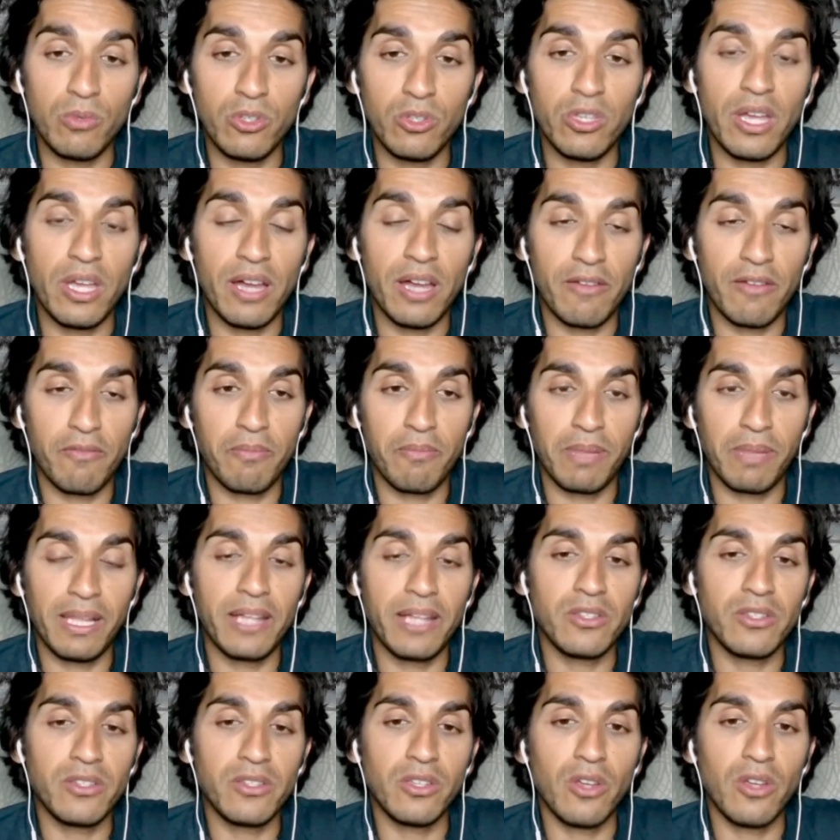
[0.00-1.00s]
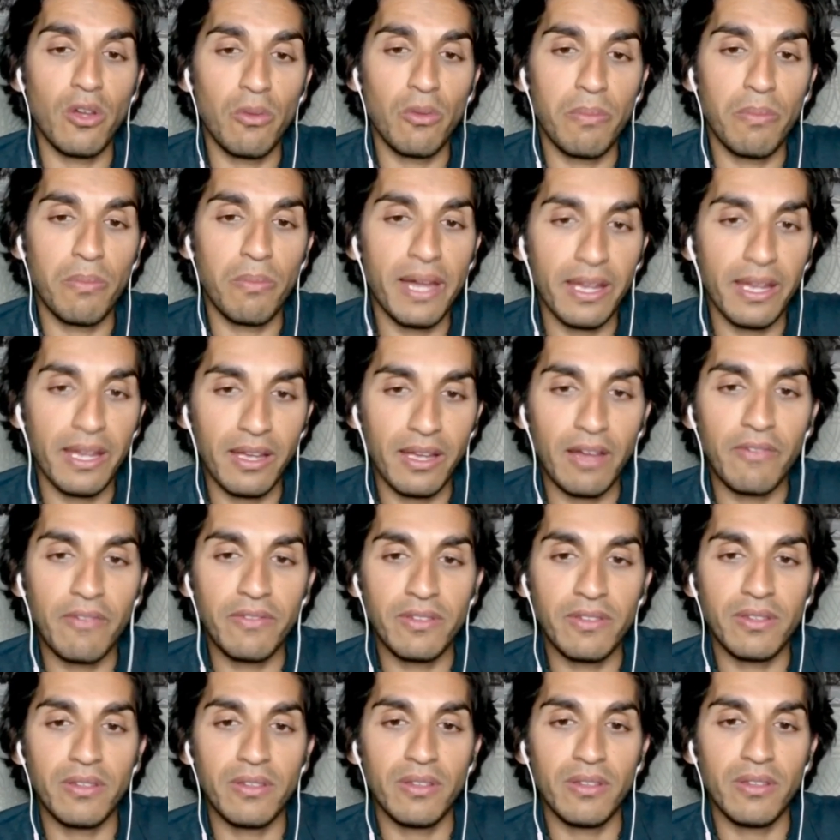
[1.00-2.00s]
have plans to go back
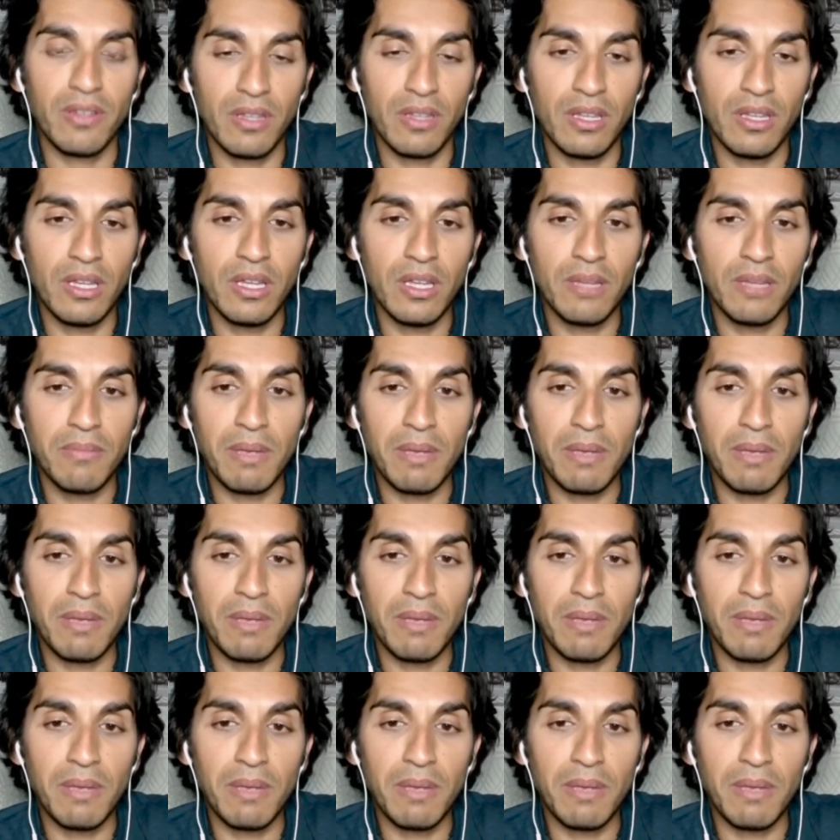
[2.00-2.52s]
after maybe